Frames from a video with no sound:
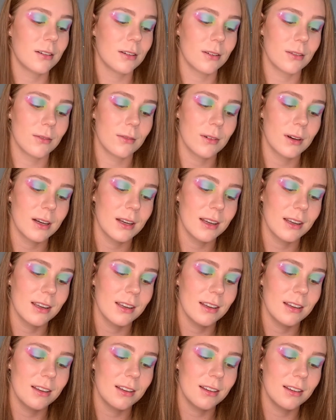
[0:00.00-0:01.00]
Why
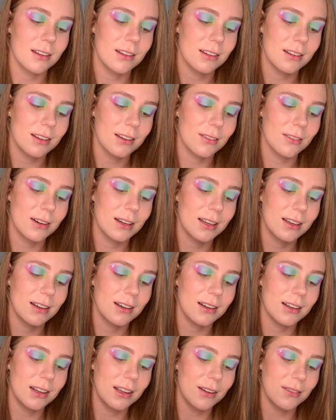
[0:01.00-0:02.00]

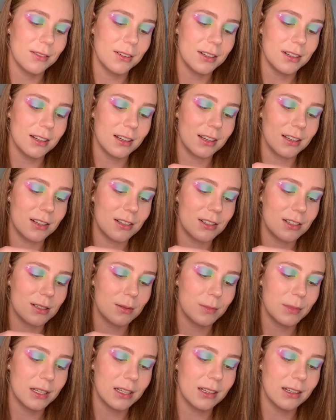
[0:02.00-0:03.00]
can't every day just
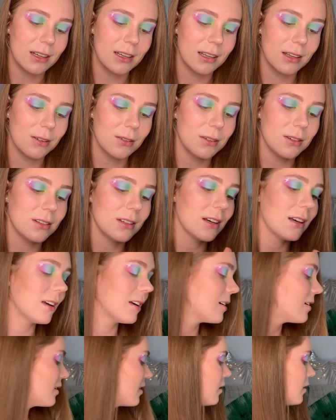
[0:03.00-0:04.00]
be a good day?
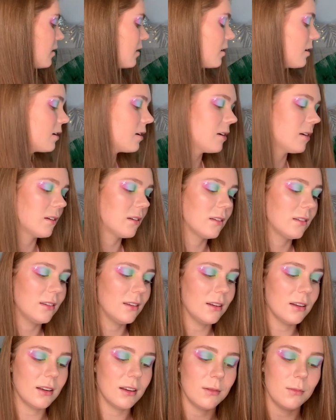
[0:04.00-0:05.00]
Ugh, did
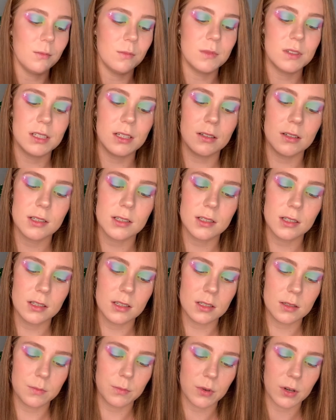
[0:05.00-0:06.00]
I seriously
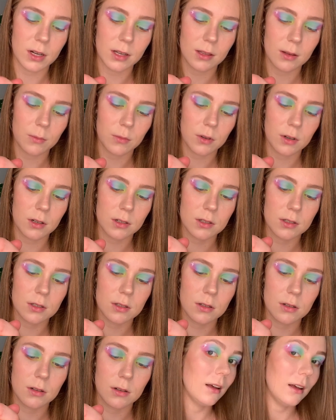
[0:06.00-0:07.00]
just break the brush?
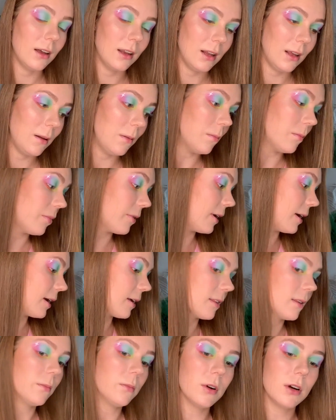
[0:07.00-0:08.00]
I didn't break the
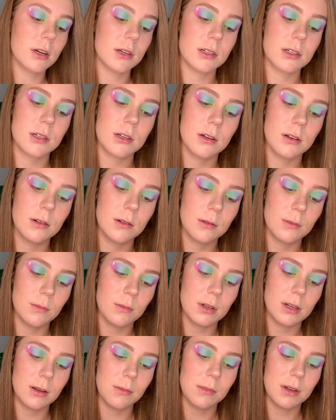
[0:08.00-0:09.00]
brush, but
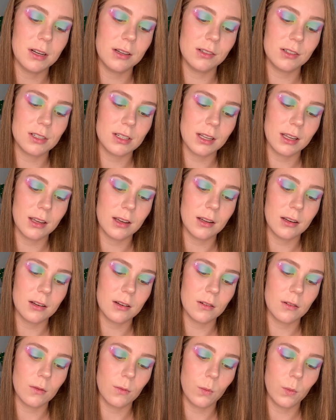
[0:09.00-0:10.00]
I managed to get
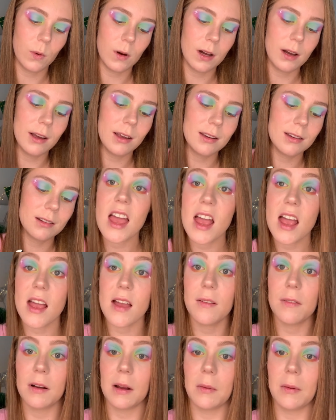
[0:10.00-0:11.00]
white
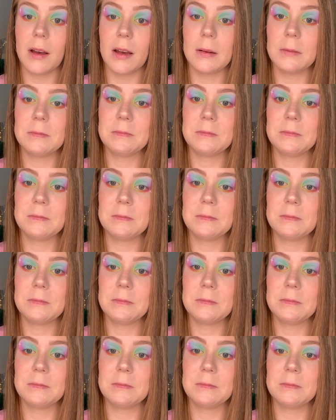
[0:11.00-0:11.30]
everywhere.